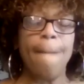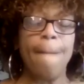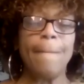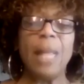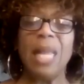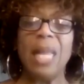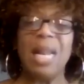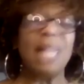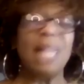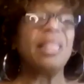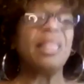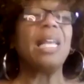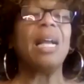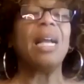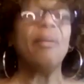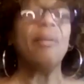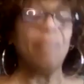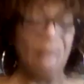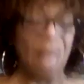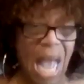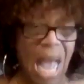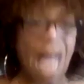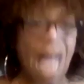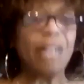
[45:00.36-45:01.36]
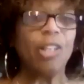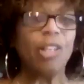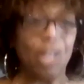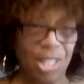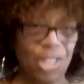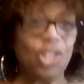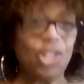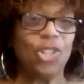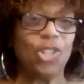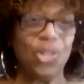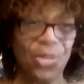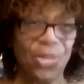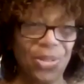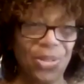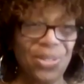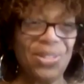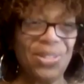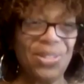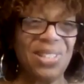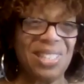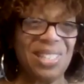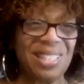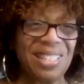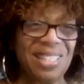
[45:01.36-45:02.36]
And I think I'm not going to
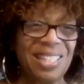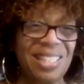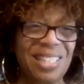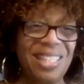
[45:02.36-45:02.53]
choose,